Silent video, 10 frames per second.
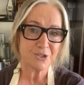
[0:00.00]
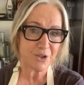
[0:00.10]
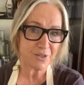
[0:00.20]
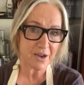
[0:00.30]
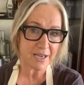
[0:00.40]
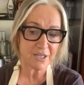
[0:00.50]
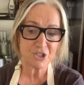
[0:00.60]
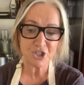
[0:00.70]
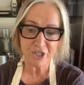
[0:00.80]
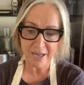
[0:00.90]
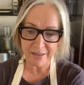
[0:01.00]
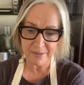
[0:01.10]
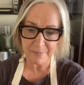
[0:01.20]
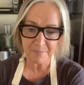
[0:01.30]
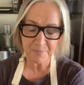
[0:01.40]
so that I can share
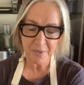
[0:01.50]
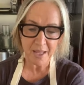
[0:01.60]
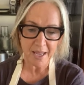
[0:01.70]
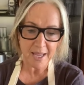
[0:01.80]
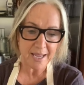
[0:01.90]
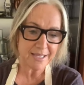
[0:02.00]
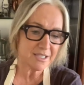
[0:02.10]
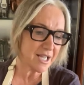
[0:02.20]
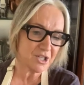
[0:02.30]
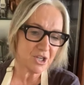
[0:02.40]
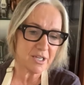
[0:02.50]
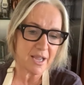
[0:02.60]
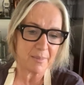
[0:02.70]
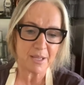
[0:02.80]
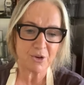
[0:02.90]
them. It's such a
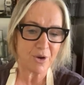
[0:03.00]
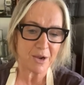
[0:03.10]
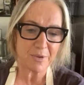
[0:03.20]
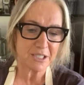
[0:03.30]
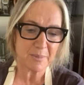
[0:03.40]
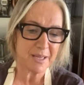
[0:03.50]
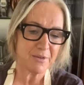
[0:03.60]
yummy, great recipe.